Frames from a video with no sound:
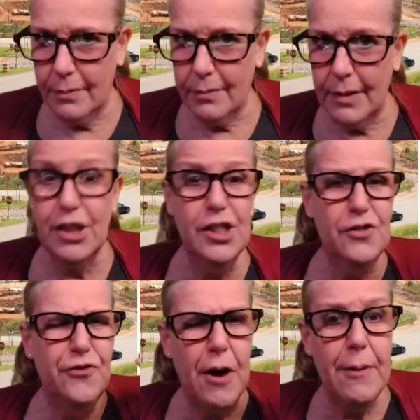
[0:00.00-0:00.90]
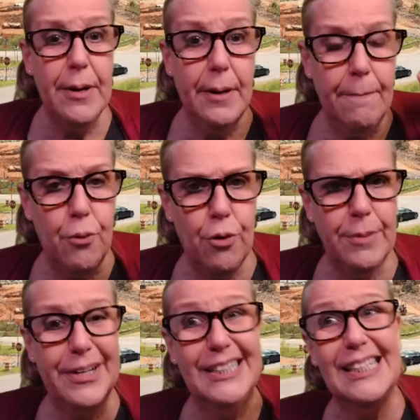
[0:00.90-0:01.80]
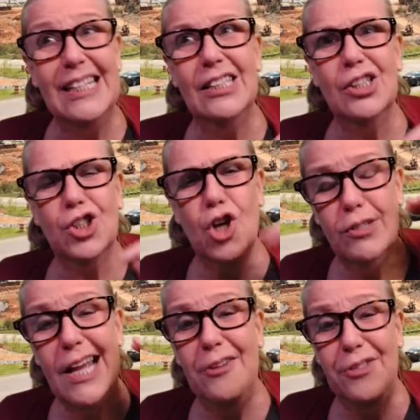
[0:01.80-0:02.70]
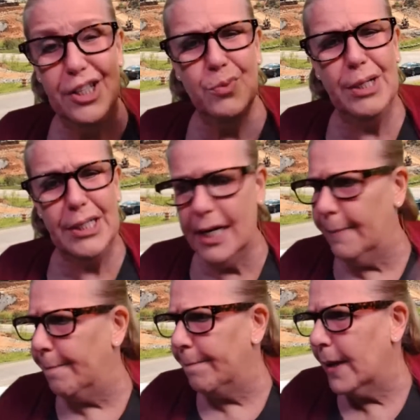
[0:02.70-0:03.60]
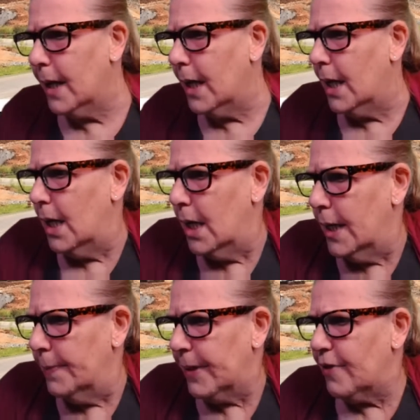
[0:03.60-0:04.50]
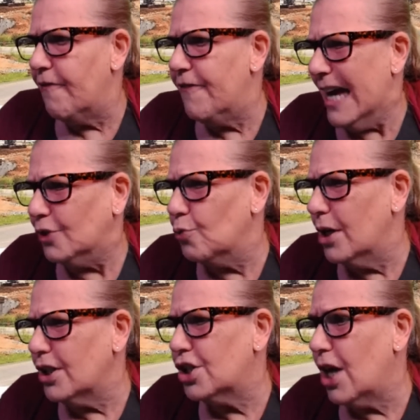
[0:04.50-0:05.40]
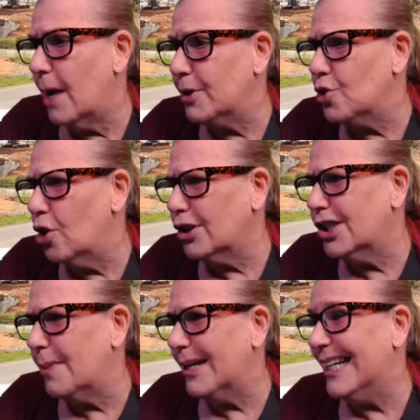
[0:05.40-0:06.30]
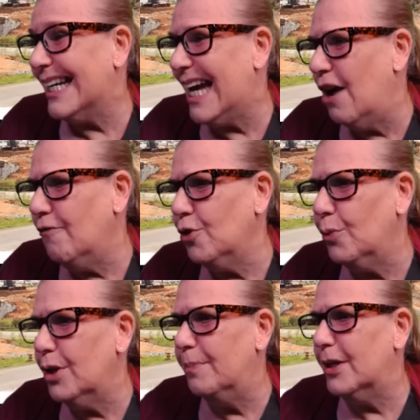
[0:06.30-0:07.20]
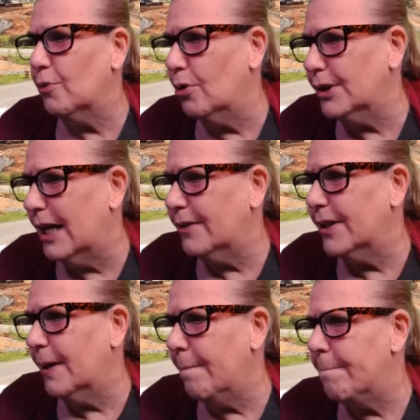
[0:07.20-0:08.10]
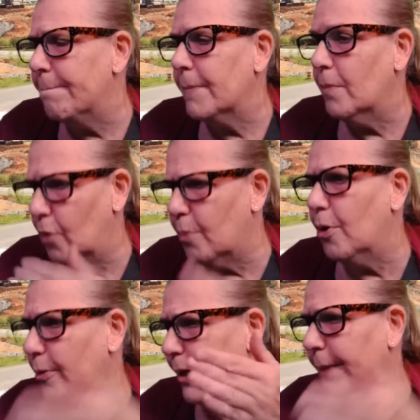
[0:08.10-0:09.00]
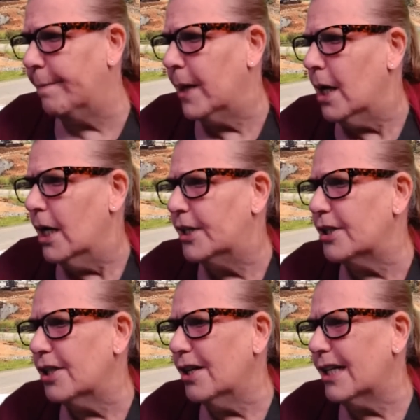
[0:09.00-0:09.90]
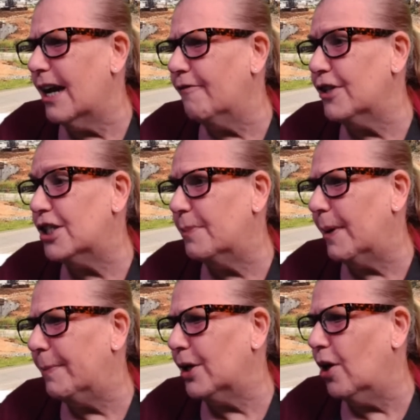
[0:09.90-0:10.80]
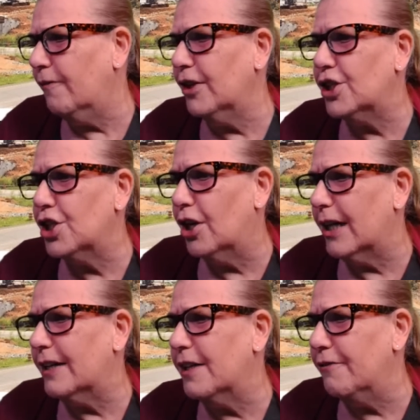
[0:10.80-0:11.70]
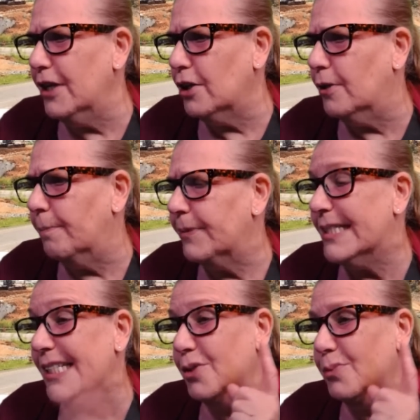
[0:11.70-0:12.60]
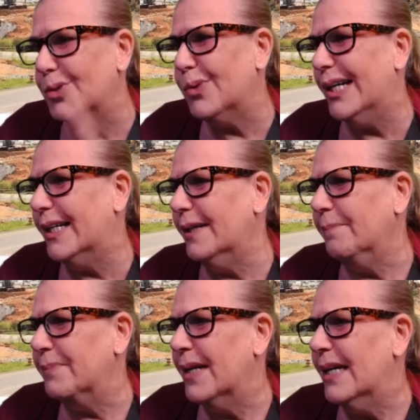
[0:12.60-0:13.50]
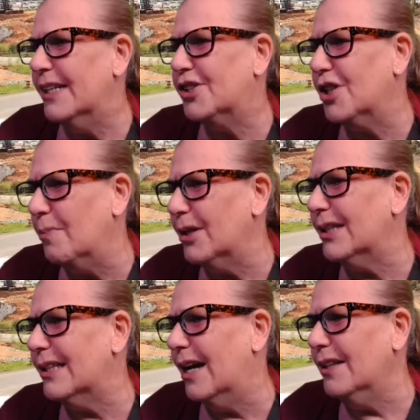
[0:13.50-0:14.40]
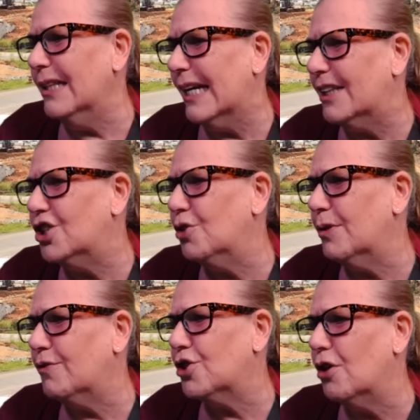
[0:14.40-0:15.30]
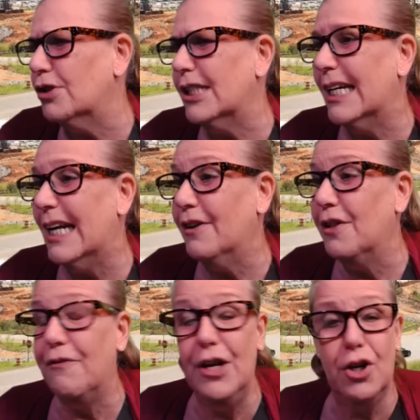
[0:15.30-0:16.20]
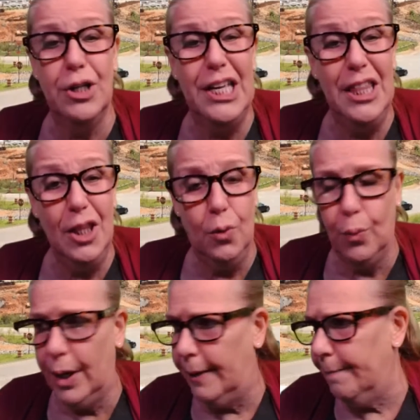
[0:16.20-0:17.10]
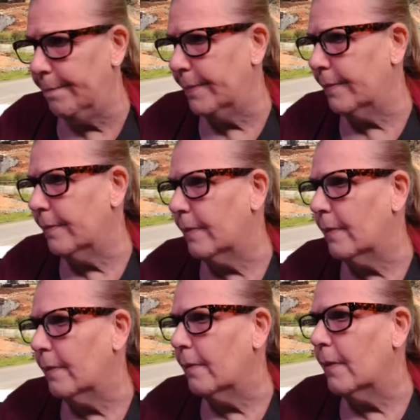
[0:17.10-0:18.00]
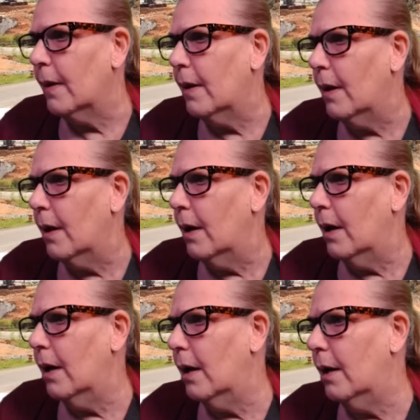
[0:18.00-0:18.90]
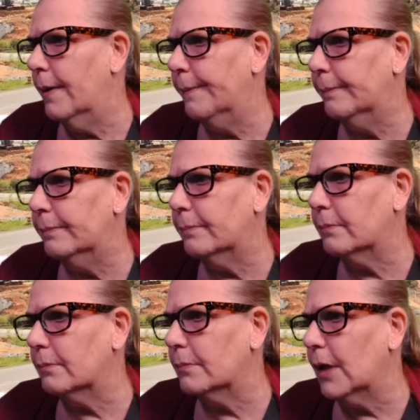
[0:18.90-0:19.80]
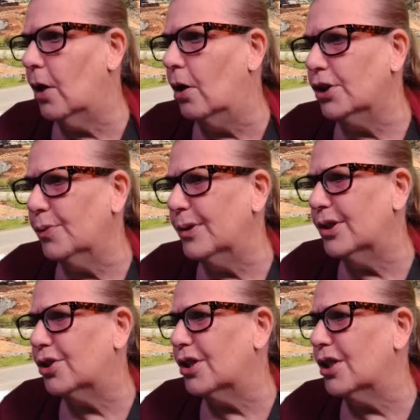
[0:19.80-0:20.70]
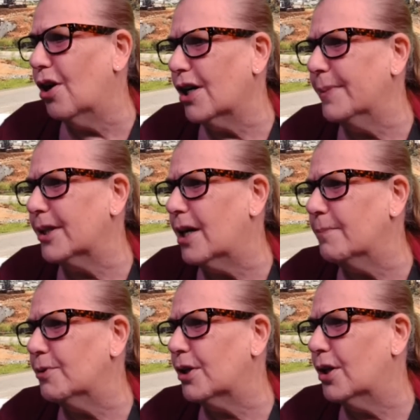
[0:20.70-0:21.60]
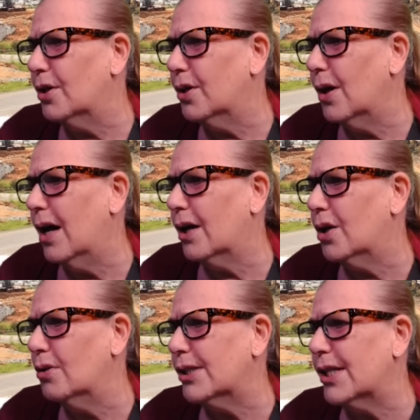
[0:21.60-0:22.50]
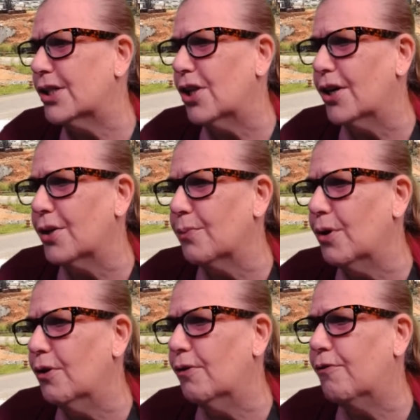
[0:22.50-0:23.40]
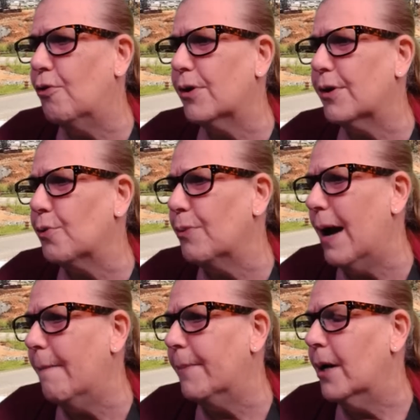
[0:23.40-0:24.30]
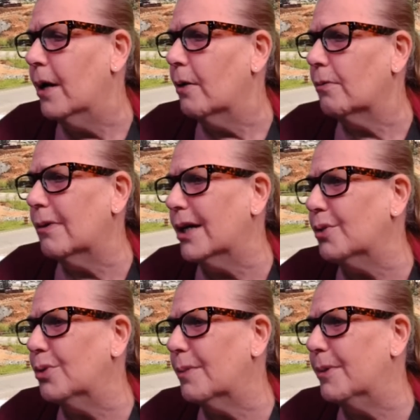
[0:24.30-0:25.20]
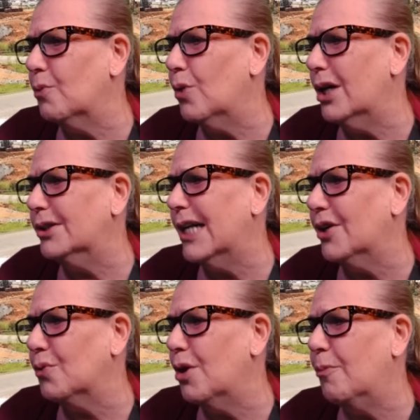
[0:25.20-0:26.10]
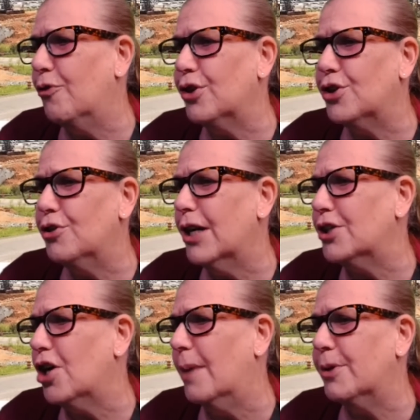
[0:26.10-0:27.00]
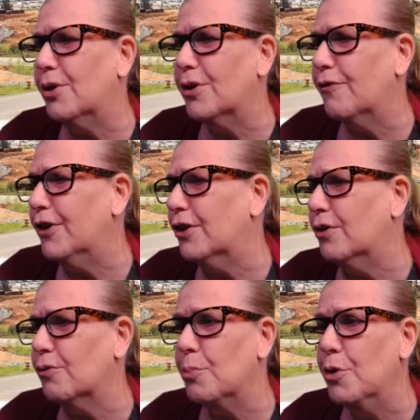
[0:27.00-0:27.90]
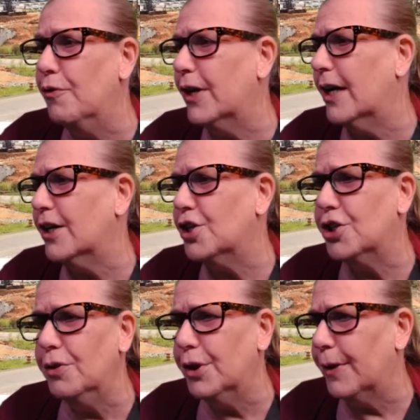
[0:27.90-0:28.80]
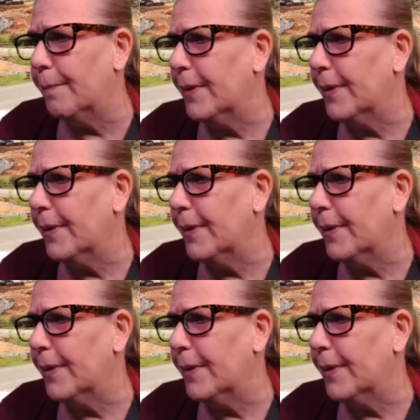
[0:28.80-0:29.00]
This is very important because it shows how things went down. The fact Rhonda stopped to talk to someone can account for the window being rolled down and up or partway up. It does not account for the seatbelt being off unless she got out of the vehicle. Since it was raining, it is somewhat unlikely she would have chosen to get out of the vehicle in the rain. Um, also, should an argument come to a cl- uh, close at the side of the road, forward of the ramp, Rhonda would have been well down the road before the shooter had time to go to the vehicle and remove a gun and shoot her.